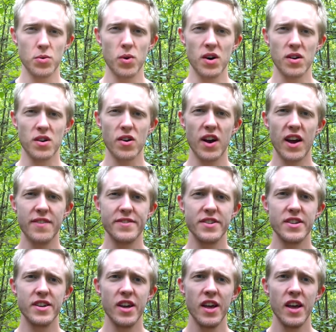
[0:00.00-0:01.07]
well
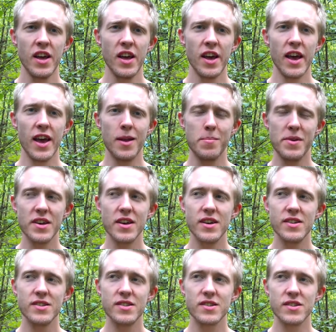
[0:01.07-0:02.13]
crafted, and
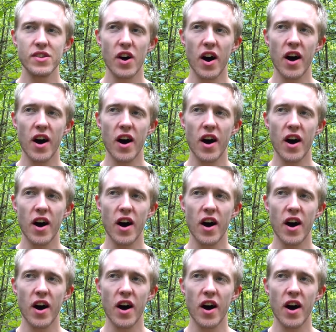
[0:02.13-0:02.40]
because the